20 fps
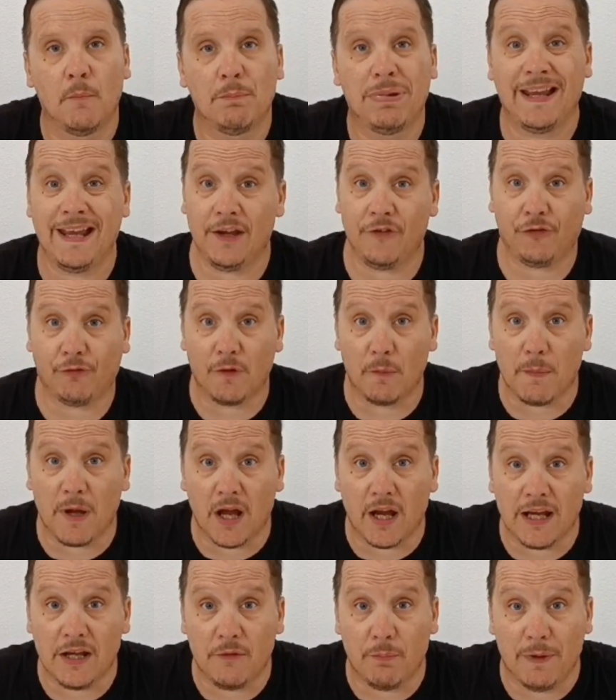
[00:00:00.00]
Please
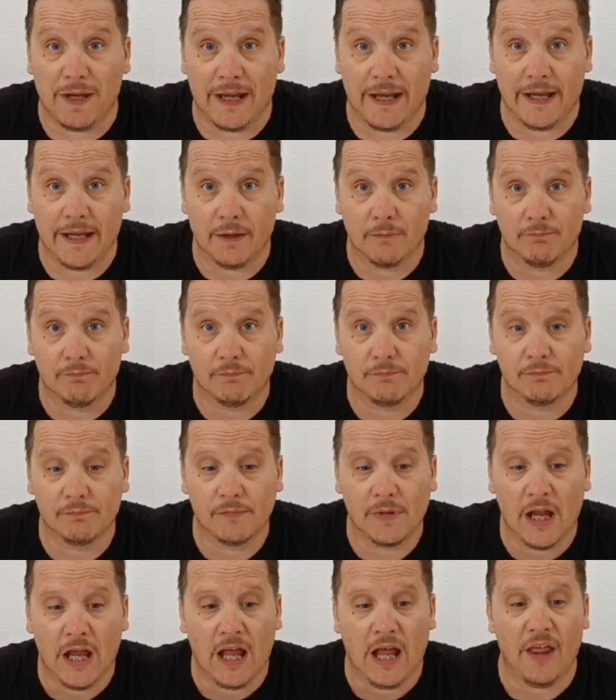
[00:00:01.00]
remind me
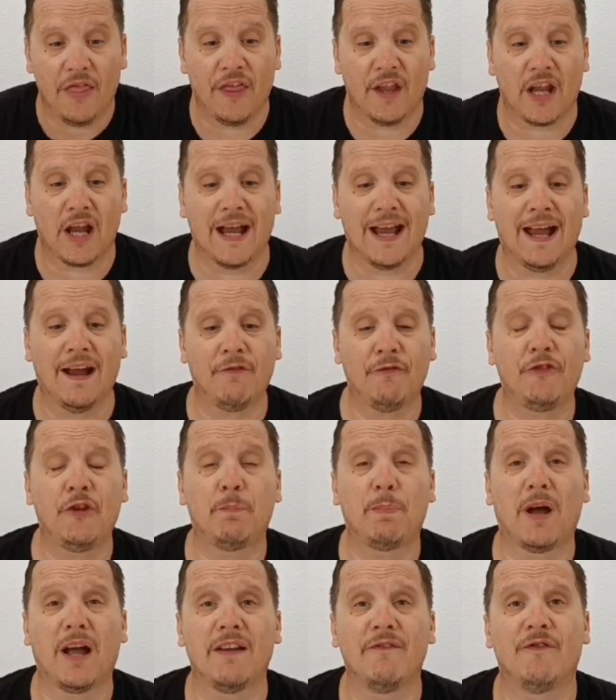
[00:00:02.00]
that I have to
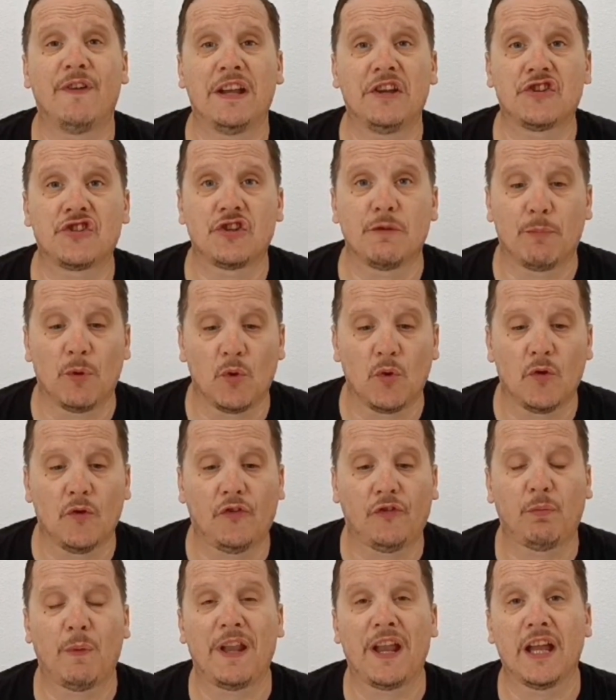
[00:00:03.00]
buy
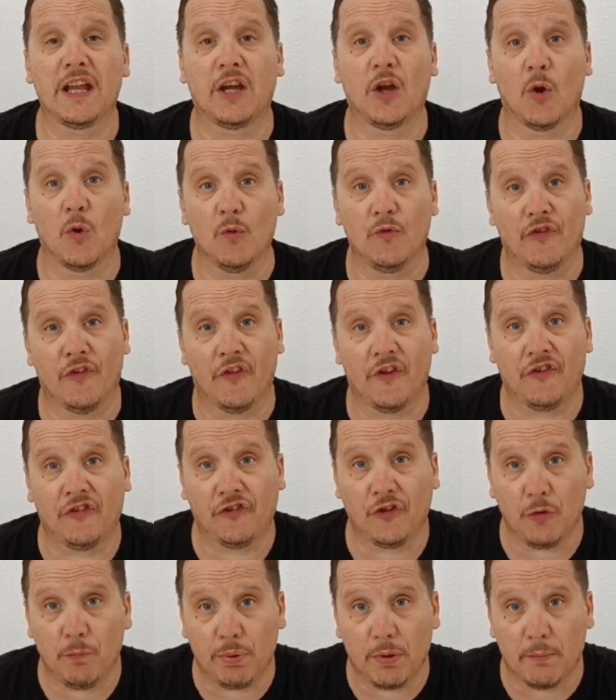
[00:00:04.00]
vegetables when I go to the
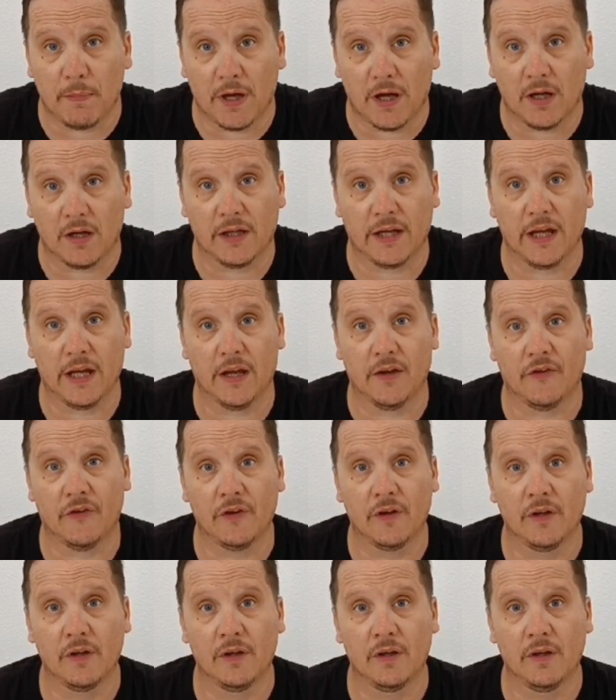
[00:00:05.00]
supermarket.
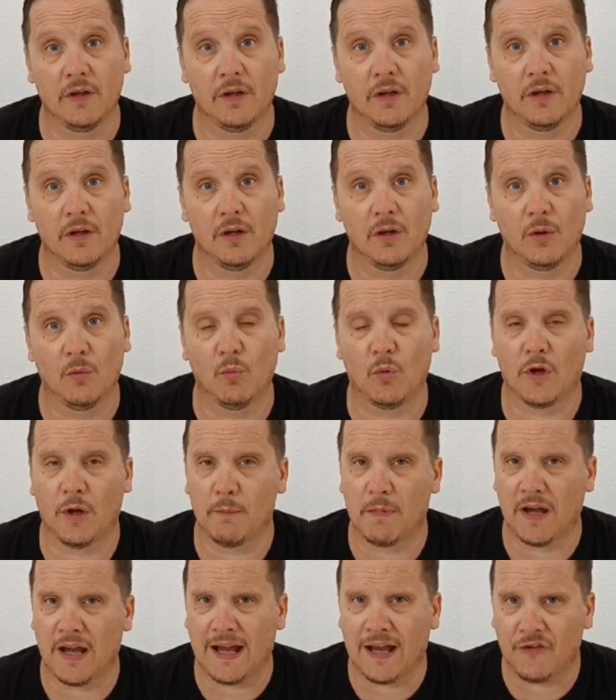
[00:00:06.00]
What
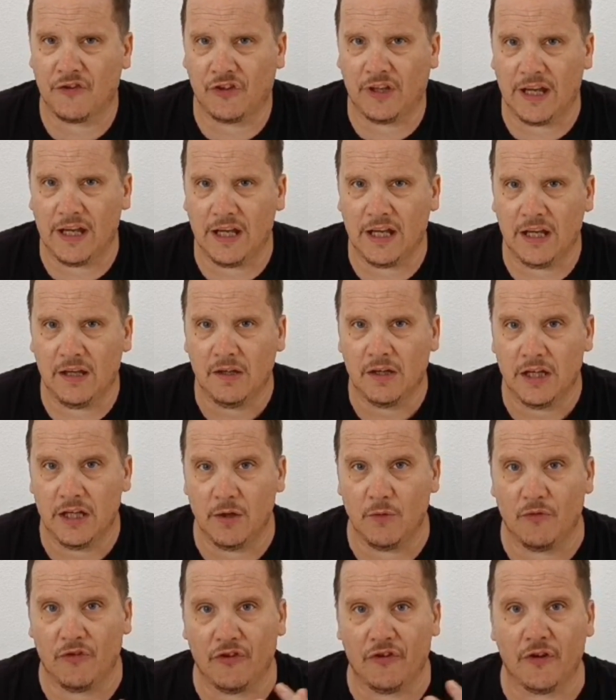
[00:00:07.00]
am I asking
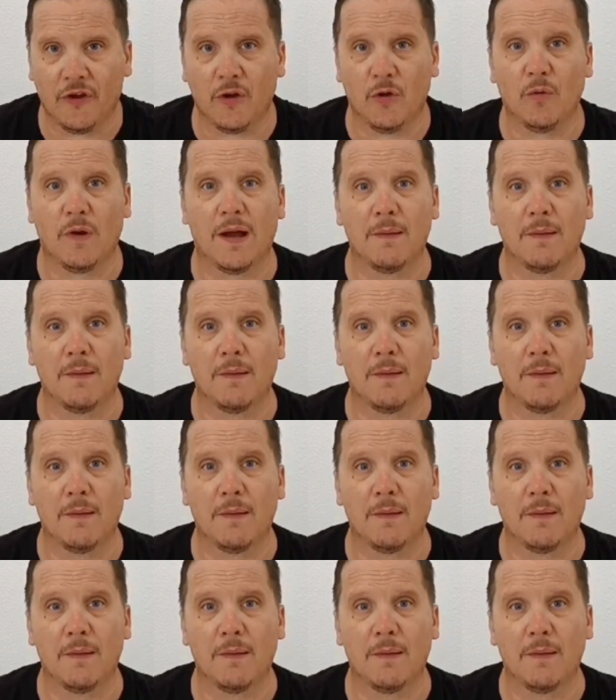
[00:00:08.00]
you to do?